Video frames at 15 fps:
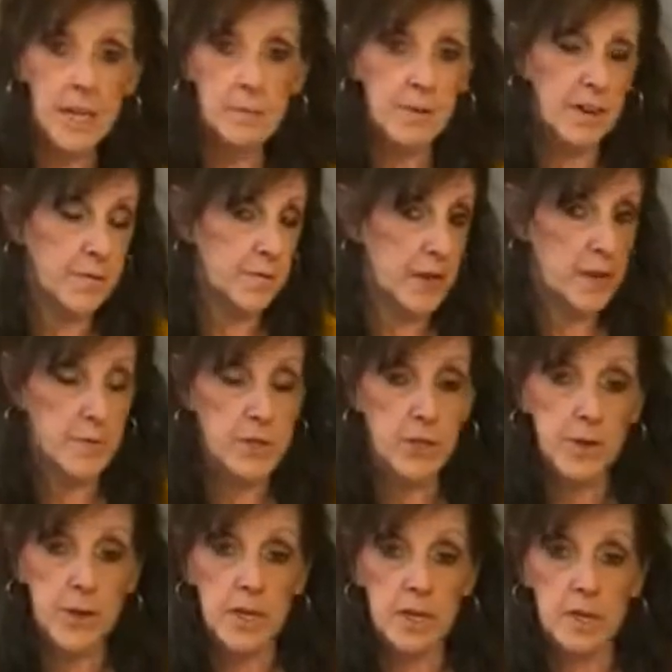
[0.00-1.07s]
and my
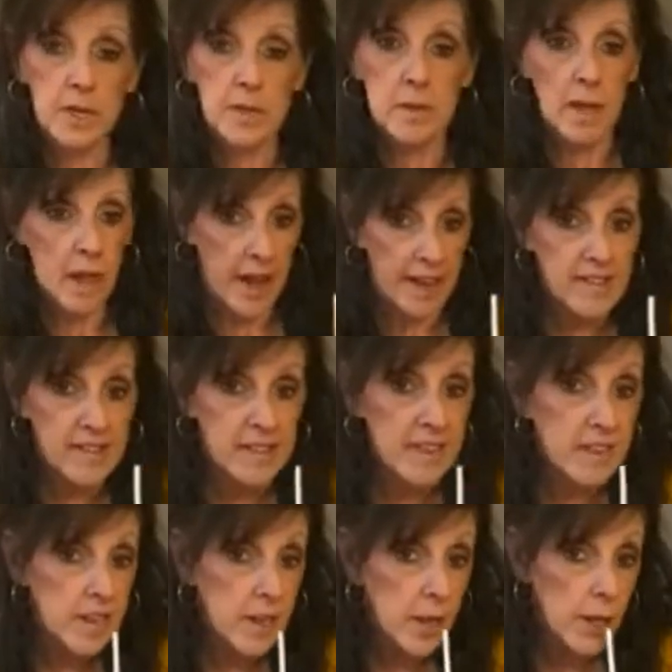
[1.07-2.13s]
favorite drink, iced
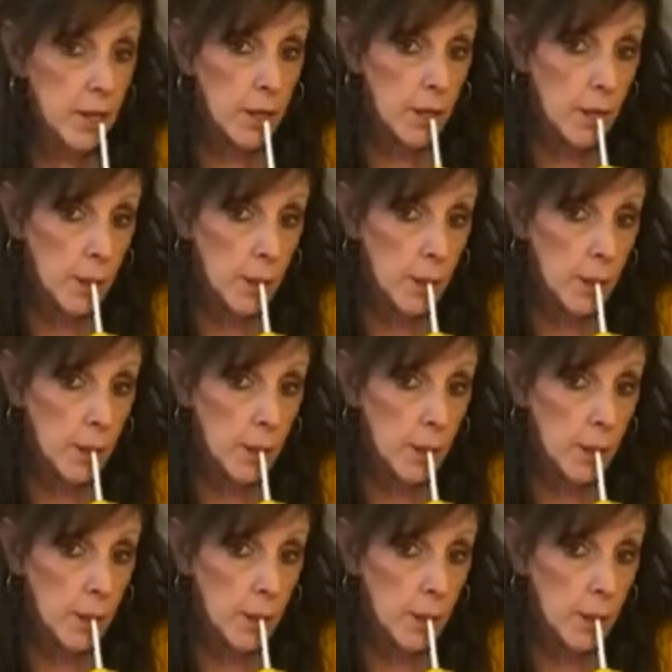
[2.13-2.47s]
tea.